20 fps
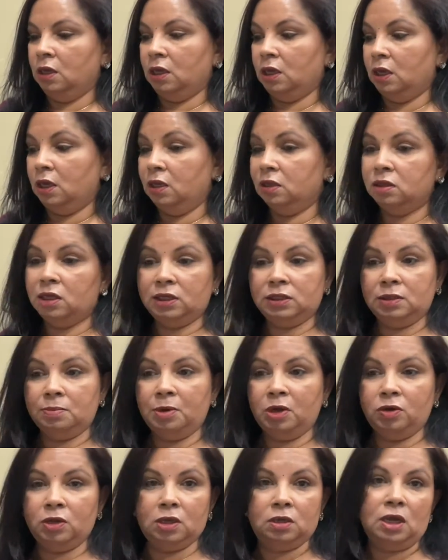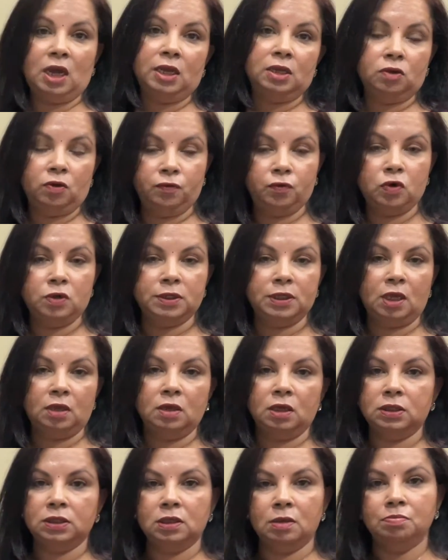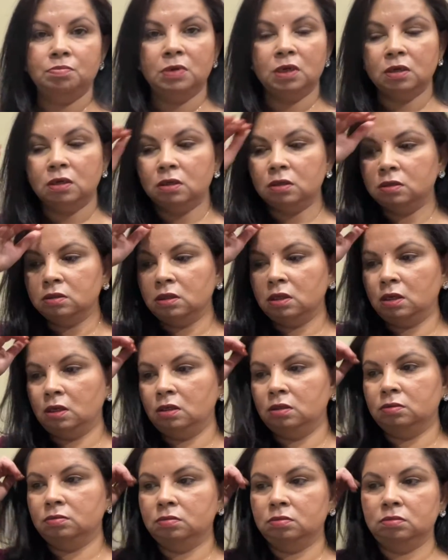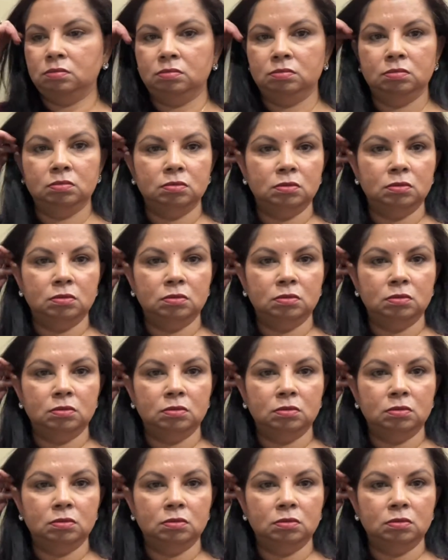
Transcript: And that's about it. Of course, I got some milk and,